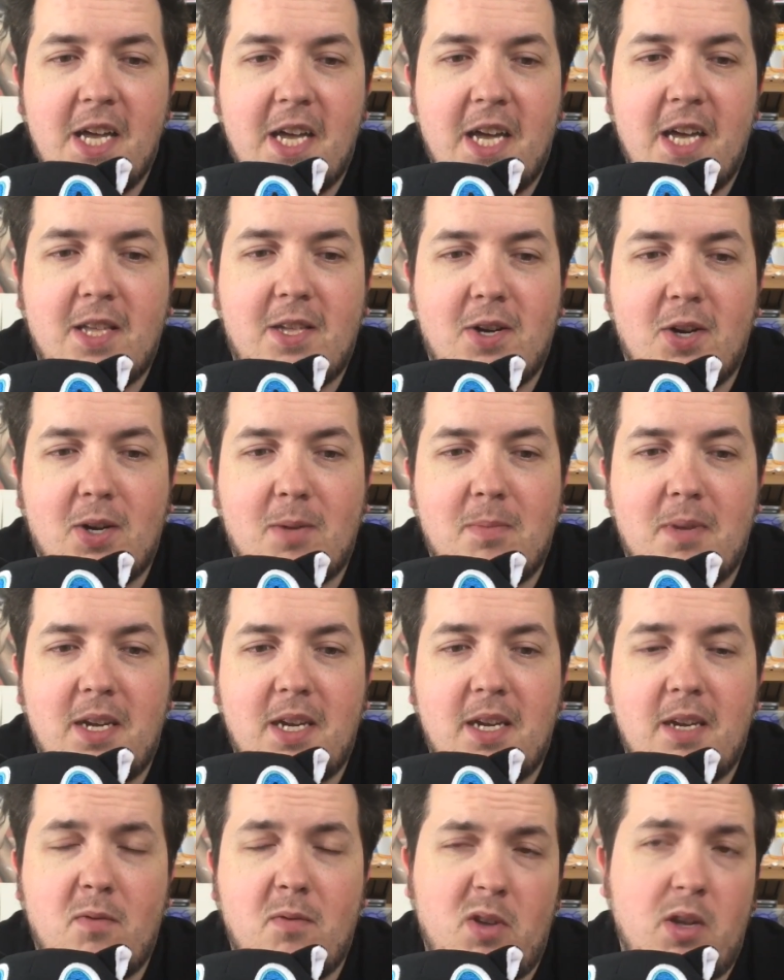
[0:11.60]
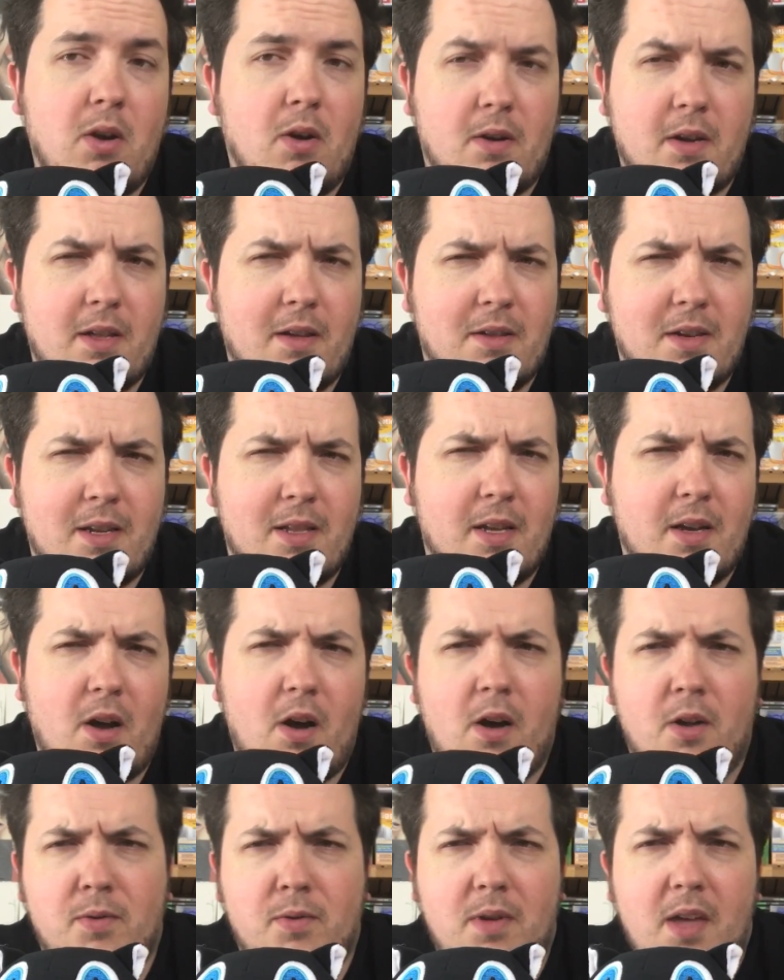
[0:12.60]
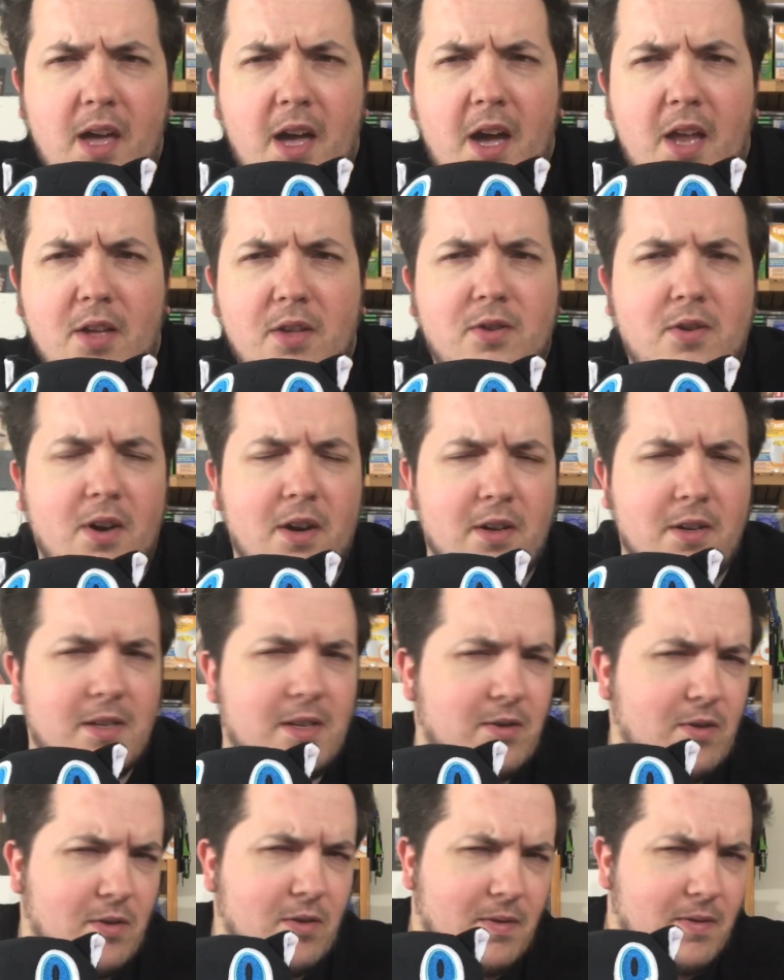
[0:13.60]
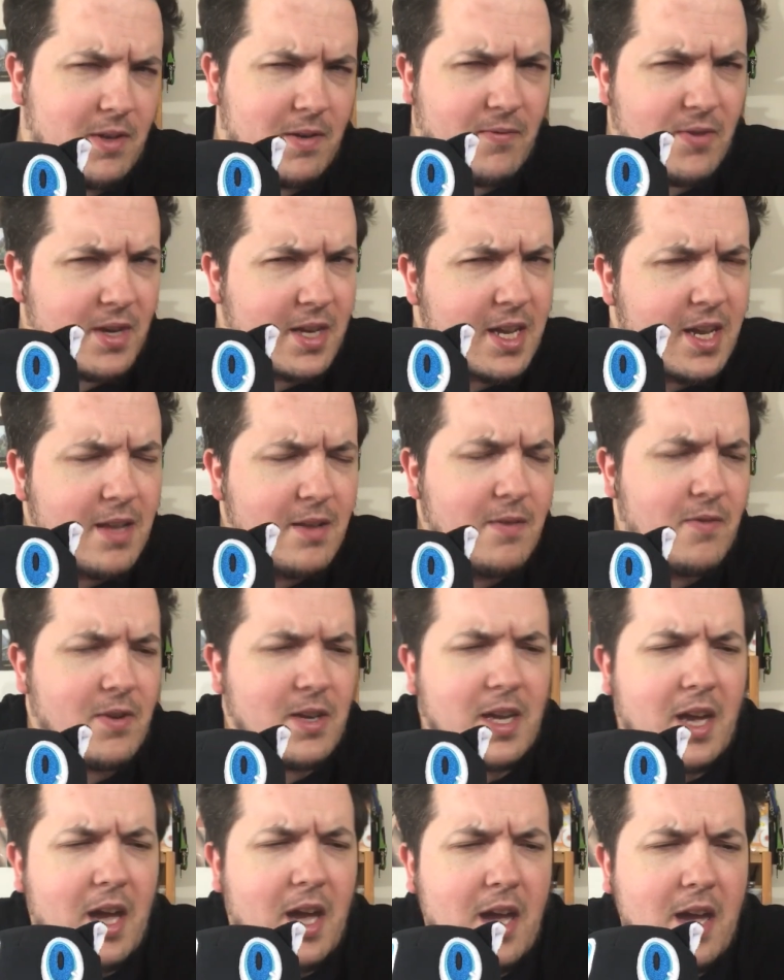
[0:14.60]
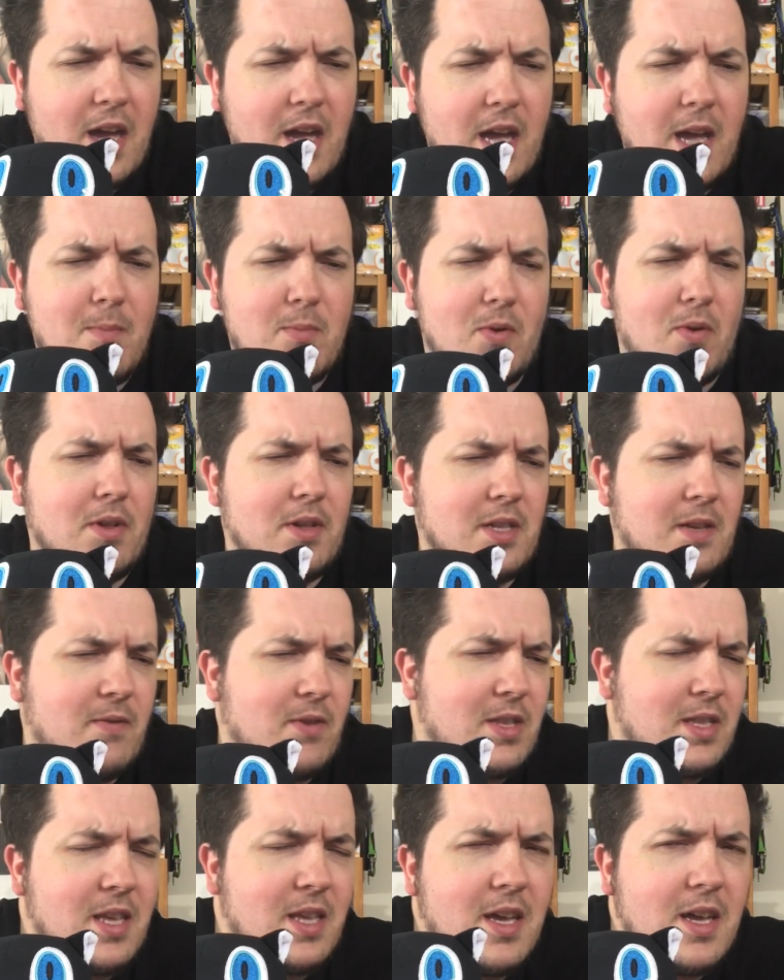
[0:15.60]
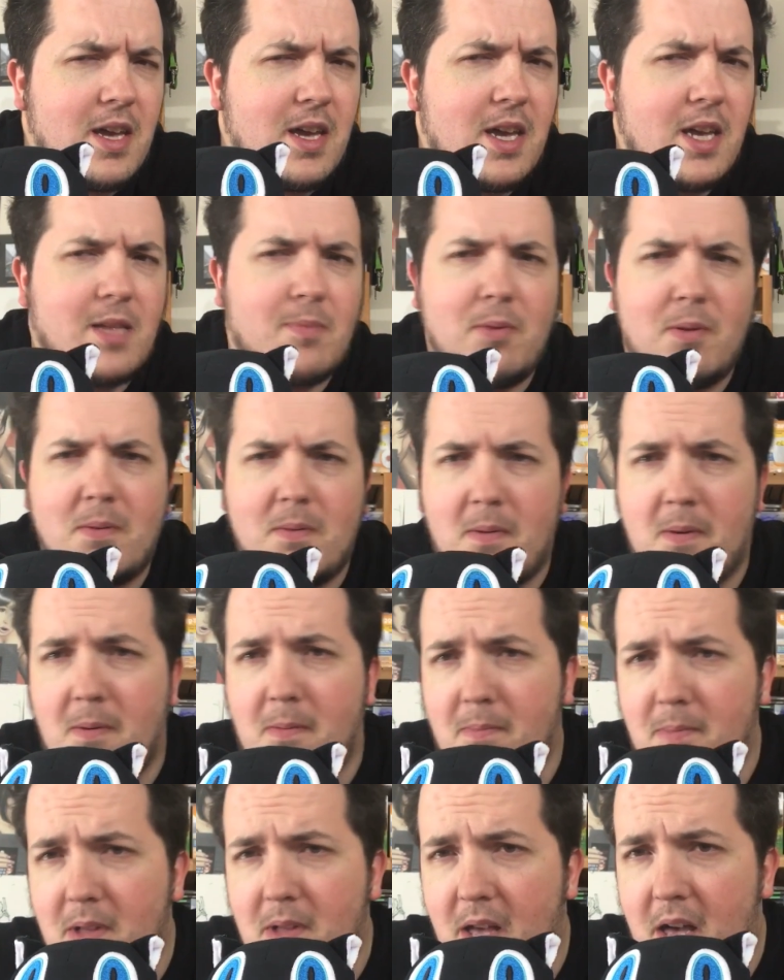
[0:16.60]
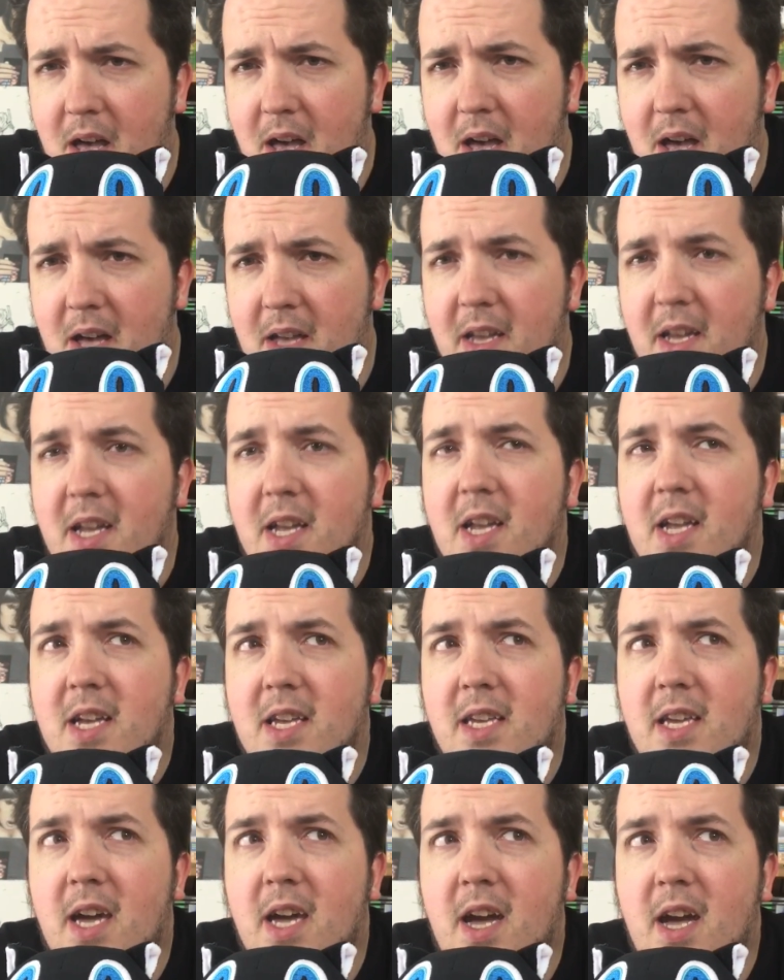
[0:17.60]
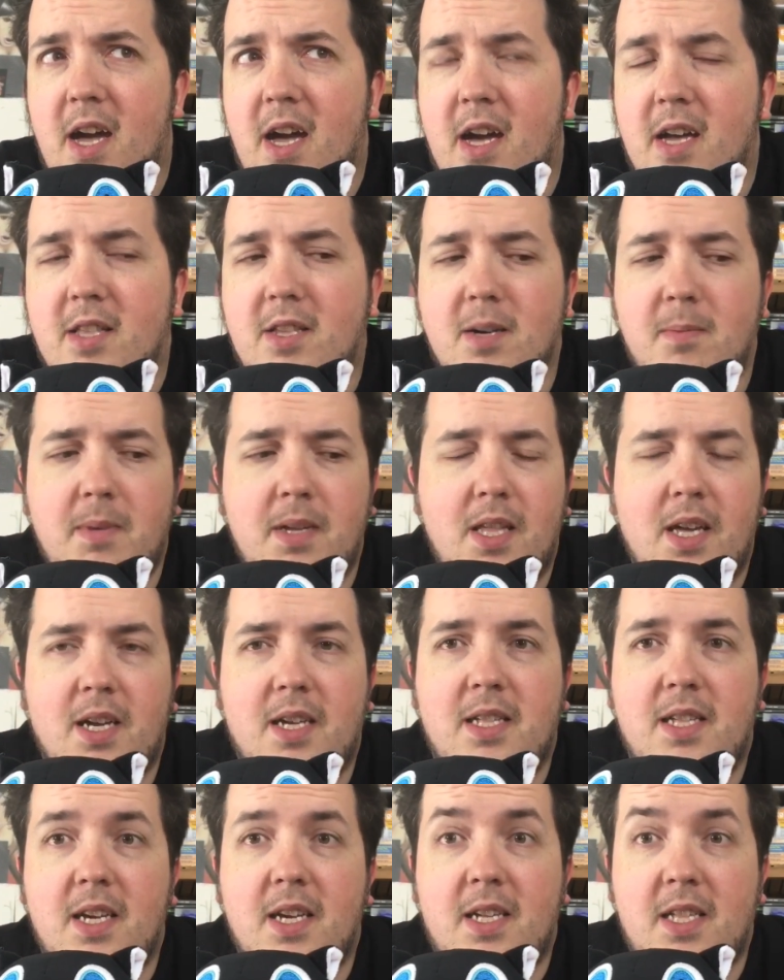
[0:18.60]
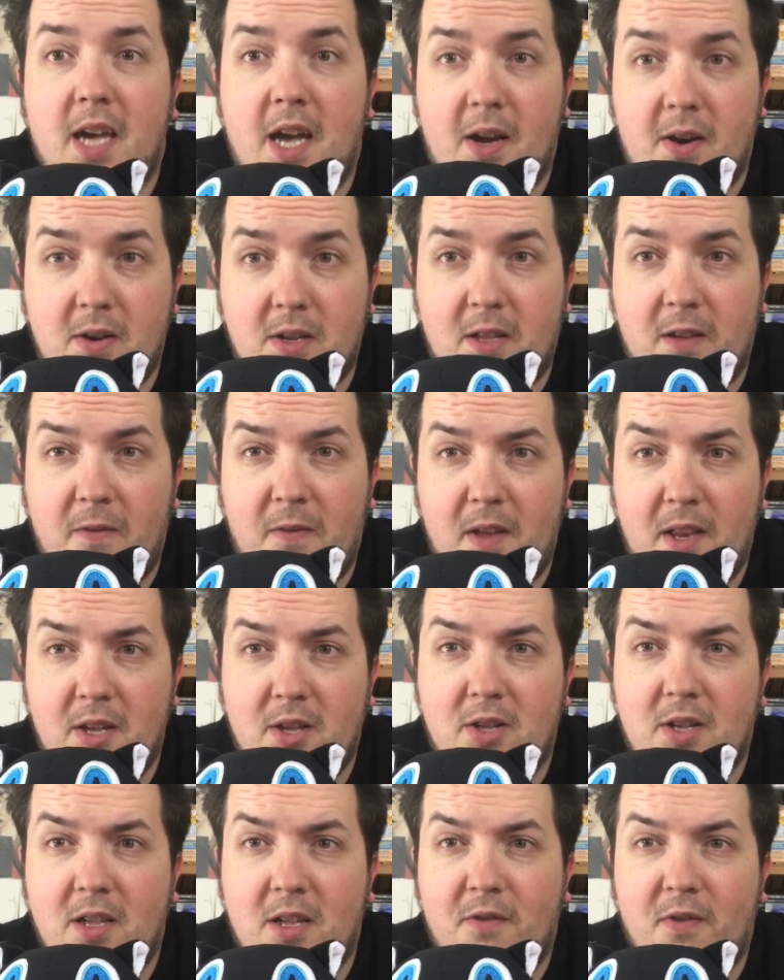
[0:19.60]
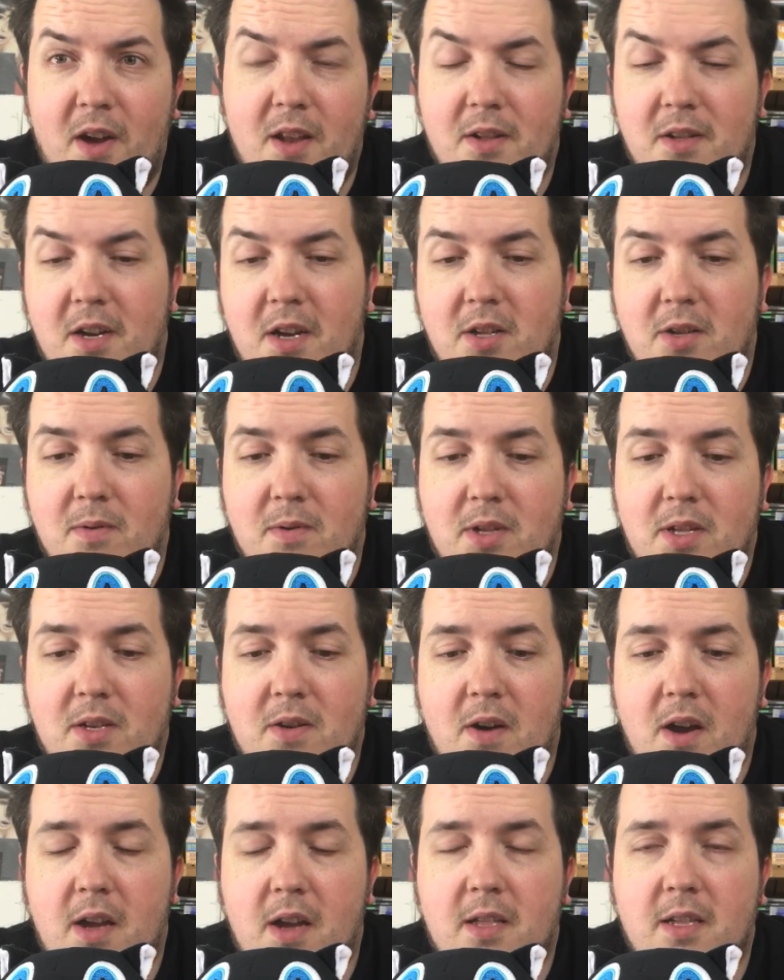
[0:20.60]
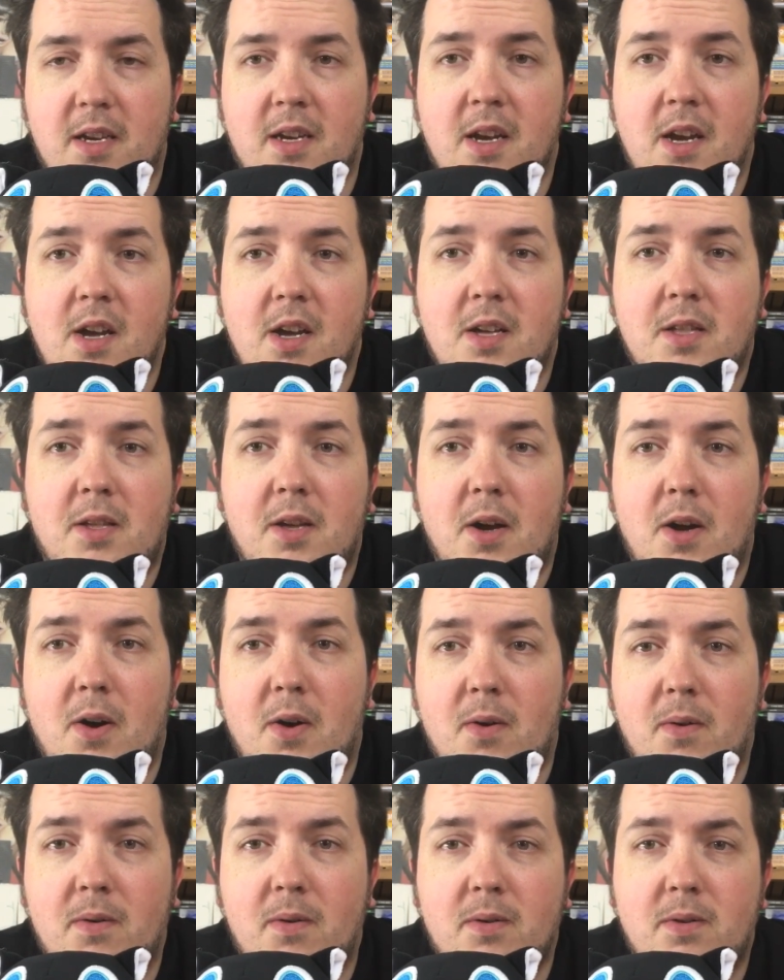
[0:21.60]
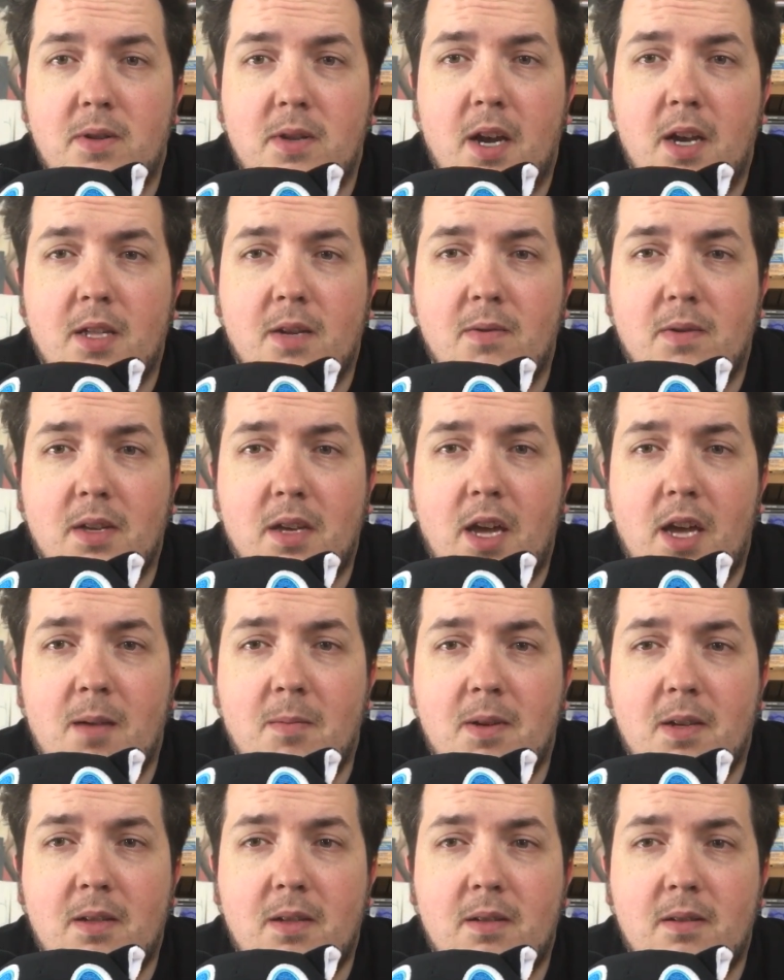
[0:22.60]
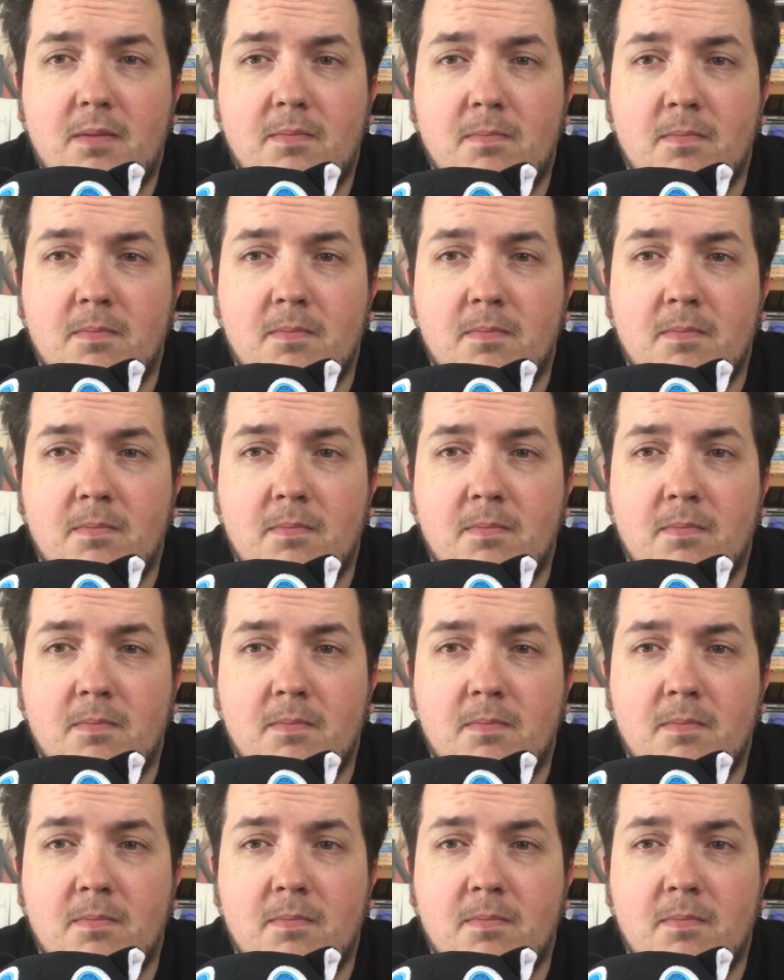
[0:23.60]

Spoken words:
it took me, well, because I was thinking like, oh, I'll do that. I'll try to do a different game, do all these different things, blah blah blah blah. Yeah, it took me like 6 hours to finish this final dungeon, which is crazy. So, do you guys know what the game is?